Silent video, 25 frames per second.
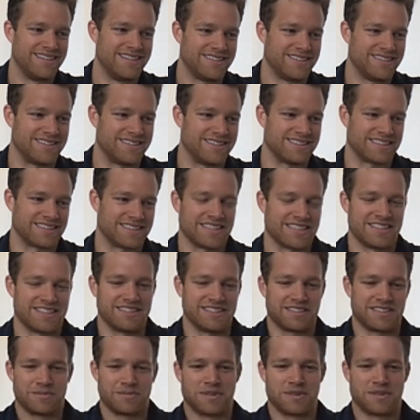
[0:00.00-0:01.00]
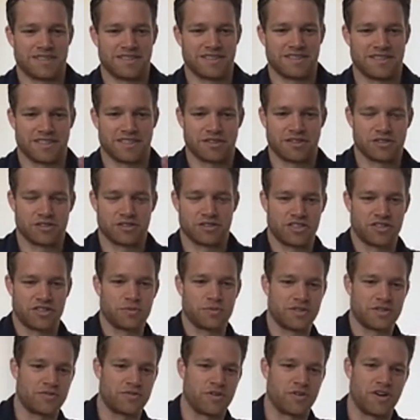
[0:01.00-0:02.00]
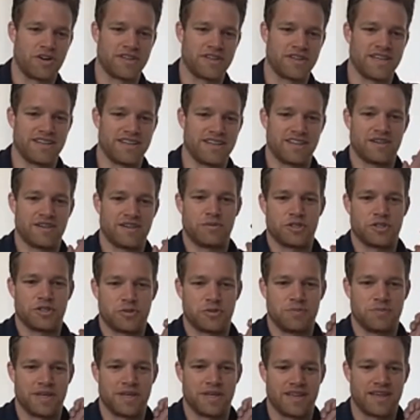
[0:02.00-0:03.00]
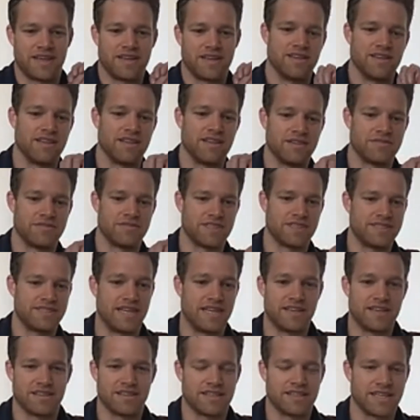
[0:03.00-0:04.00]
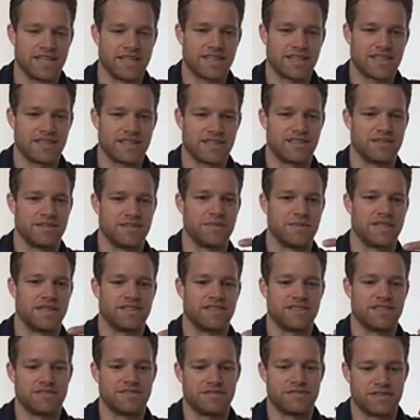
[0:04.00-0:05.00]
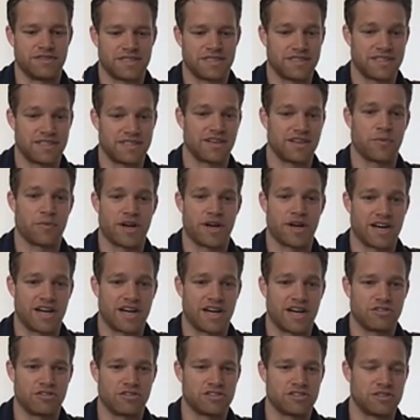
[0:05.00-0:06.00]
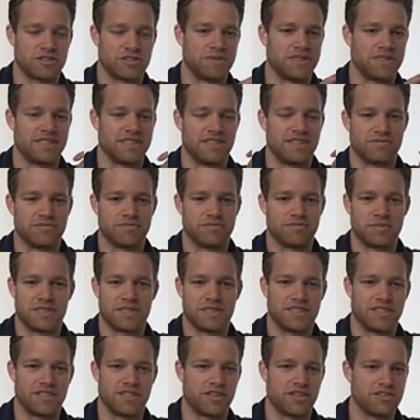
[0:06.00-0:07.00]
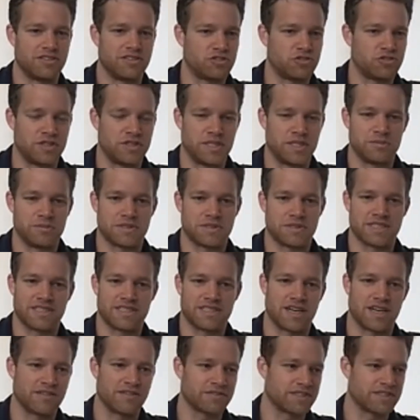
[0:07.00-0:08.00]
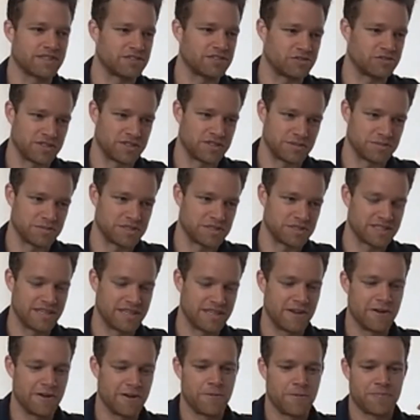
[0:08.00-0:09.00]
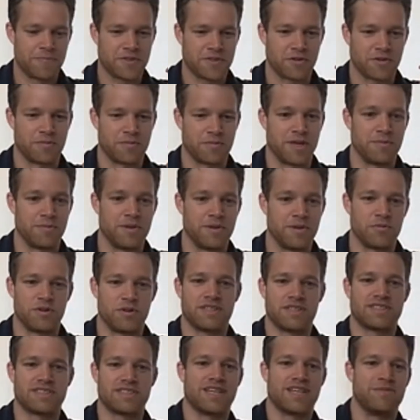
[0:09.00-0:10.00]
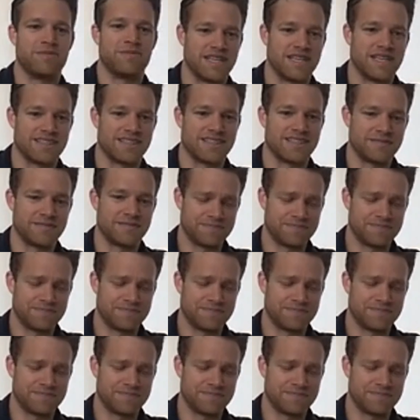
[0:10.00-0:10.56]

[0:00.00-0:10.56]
And again, it's typically like you start with the raw data, which may live in a data lake. It may live in a data warehouse. It may even be on streams like Kafka streams, or maybe real-time data.